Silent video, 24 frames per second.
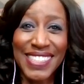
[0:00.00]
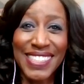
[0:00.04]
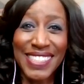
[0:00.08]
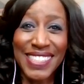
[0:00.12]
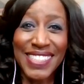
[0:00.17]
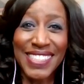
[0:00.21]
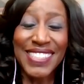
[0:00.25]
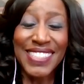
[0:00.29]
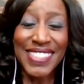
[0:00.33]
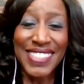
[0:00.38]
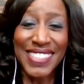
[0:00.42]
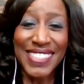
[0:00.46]

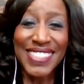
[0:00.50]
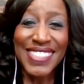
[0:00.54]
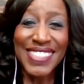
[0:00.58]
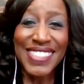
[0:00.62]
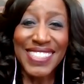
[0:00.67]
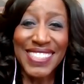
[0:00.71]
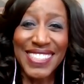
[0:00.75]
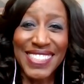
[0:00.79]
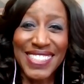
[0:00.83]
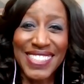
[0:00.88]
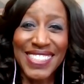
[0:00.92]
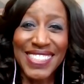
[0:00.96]

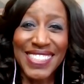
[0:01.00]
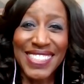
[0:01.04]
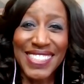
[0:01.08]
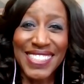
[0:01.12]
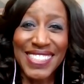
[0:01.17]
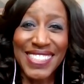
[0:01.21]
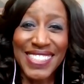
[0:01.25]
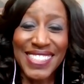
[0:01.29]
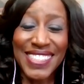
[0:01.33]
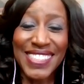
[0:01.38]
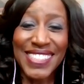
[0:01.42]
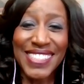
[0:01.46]

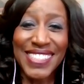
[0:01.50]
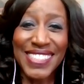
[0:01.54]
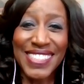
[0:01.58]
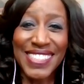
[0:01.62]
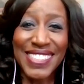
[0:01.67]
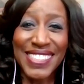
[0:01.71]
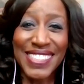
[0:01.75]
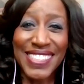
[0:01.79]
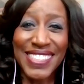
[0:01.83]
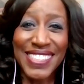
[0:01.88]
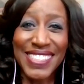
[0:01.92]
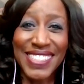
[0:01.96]

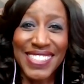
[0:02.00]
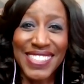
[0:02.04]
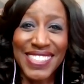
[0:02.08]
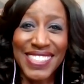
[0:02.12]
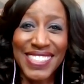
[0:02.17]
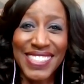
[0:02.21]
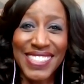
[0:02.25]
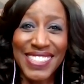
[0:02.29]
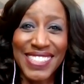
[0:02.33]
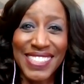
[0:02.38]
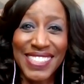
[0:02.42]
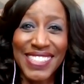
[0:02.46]

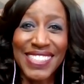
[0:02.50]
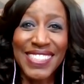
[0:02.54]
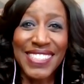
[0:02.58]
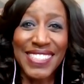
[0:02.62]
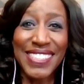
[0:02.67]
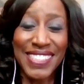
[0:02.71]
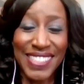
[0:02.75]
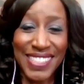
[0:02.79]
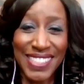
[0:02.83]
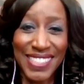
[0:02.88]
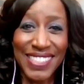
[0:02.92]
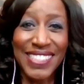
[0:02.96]

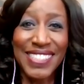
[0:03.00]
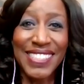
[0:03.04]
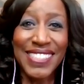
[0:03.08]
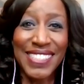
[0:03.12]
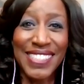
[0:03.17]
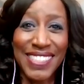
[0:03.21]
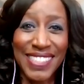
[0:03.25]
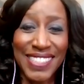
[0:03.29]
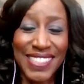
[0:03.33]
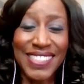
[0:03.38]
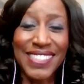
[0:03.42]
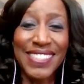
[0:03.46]

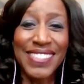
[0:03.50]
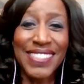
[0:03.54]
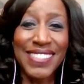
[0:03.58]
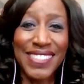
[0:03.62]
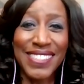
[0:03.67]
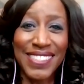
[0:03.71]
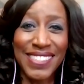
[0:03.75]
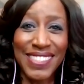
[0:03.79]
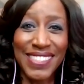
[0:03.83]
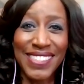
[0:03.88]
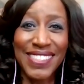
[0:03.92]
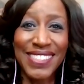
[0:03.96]

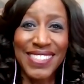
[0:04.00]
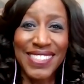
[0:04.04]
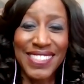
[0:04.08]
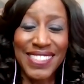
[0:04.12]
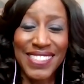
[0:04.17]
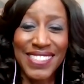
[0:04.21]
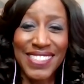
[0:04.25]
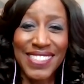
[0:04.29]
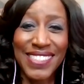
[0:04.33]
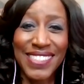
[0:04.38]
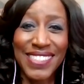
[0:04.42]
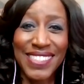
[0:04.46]

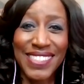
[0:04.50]
[no speech]